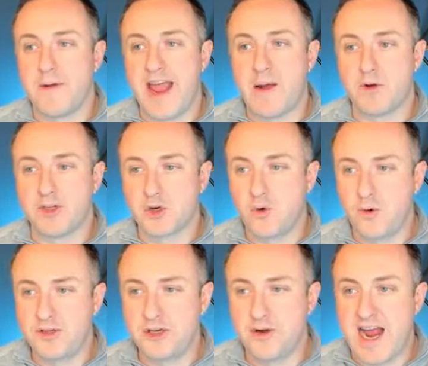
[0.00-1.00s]
And what's cool
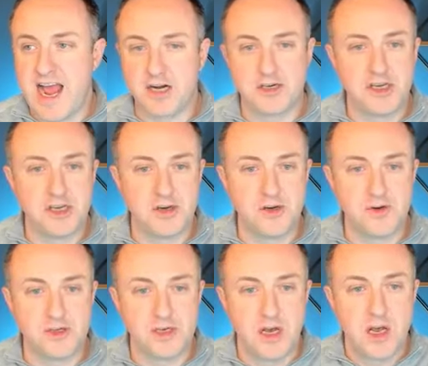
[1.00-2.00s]
is you can actually
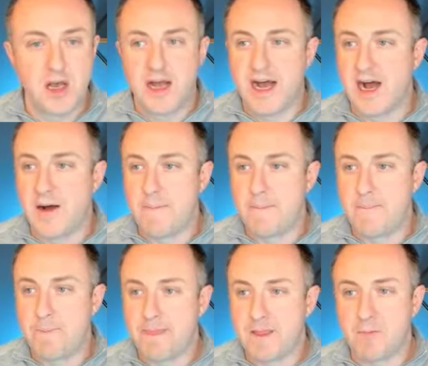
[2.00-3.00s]
use
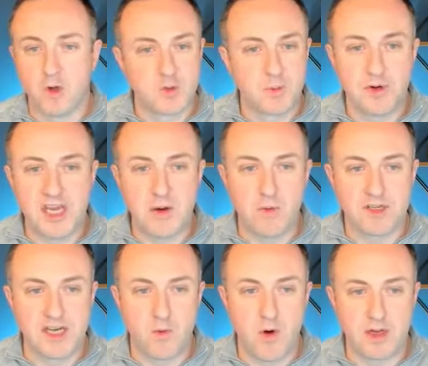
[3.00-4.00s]
multiple keywords
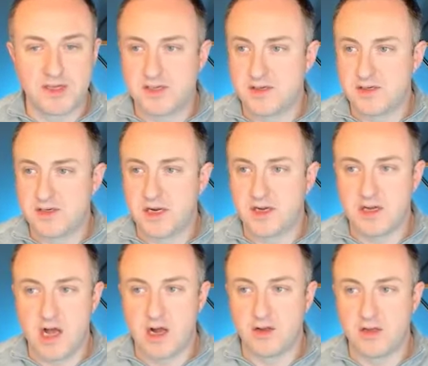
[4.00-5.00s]
at once. You can
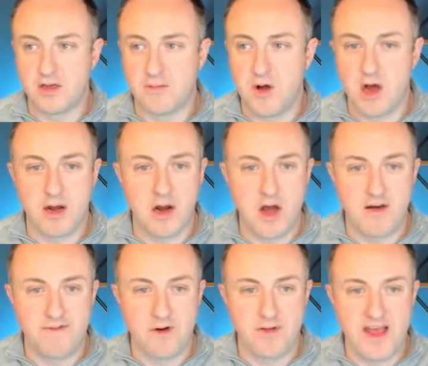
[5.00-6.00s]
toggle them on and off,
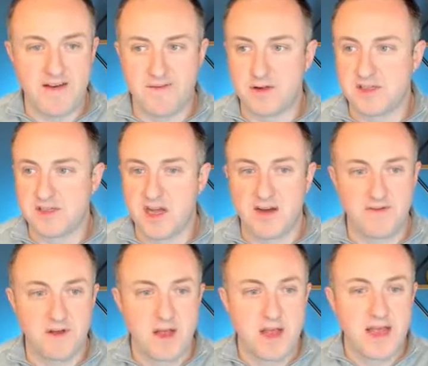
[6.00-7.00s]
all that fun stuff.
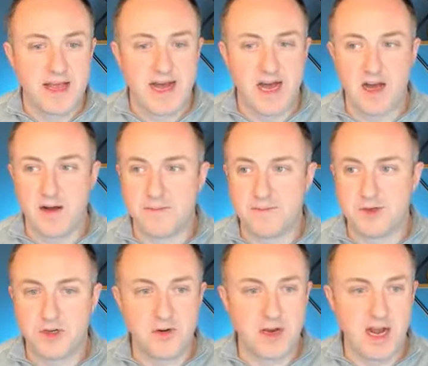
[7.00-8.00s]
So
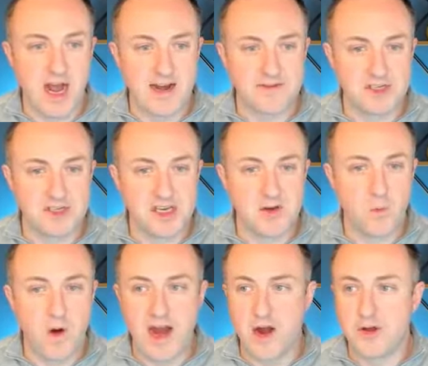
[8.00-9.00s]
you can kind of see
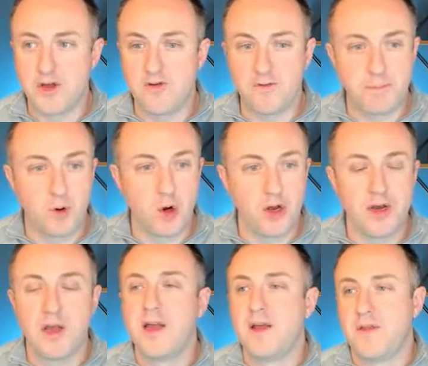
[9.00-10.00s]
where you've put
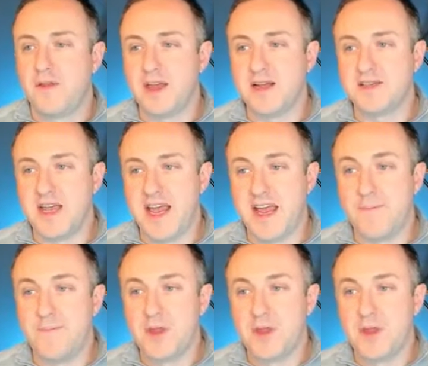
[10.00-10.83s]
things in.